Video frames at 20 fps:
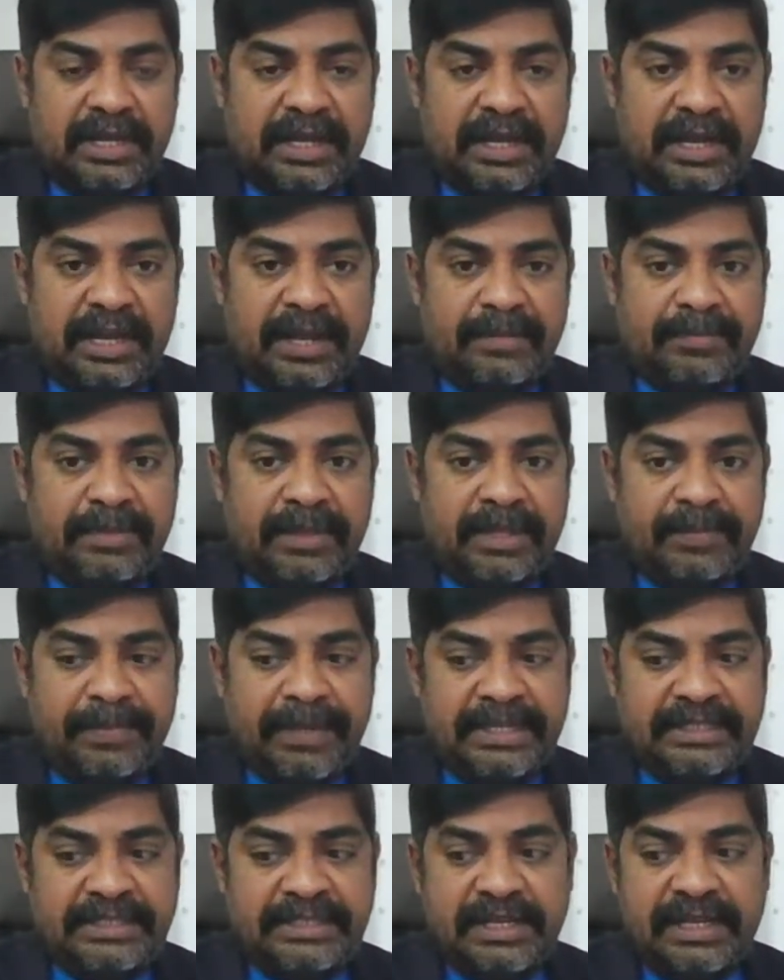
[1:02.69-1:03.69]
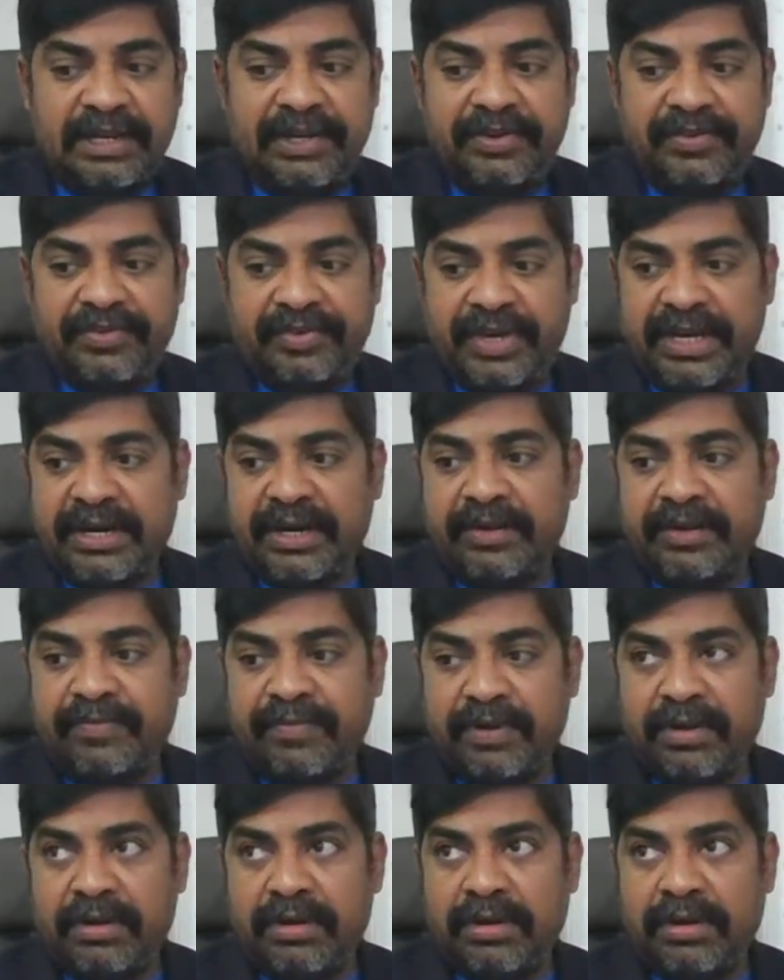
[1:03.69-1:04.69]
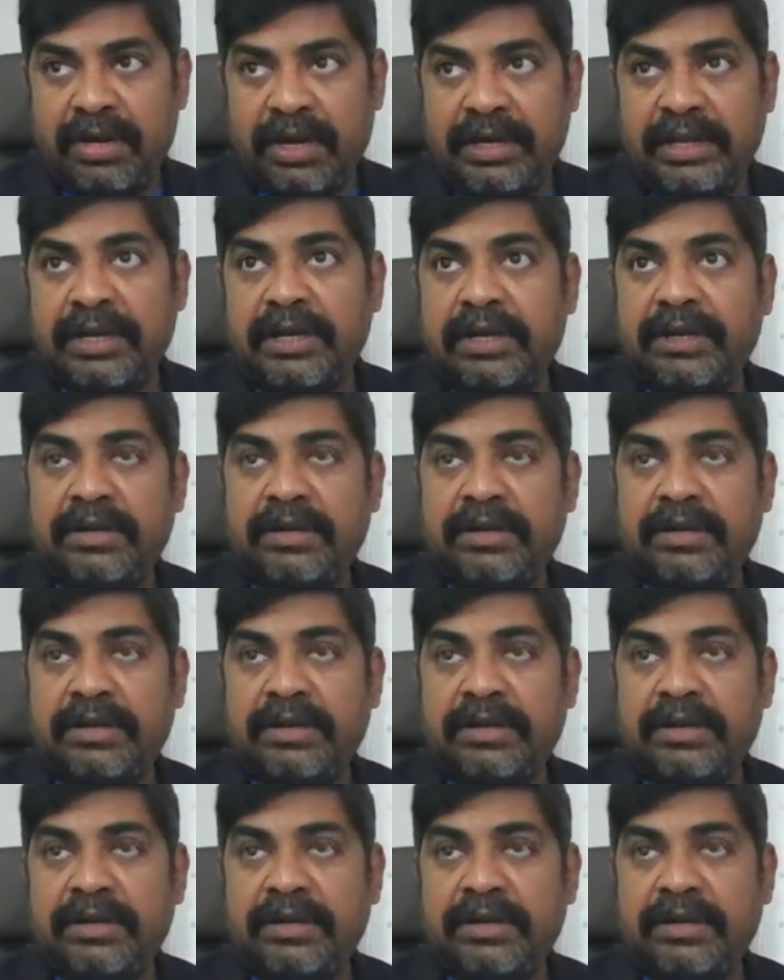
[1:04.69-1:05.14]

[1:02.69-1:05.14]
and I'm the basically trainer for clinical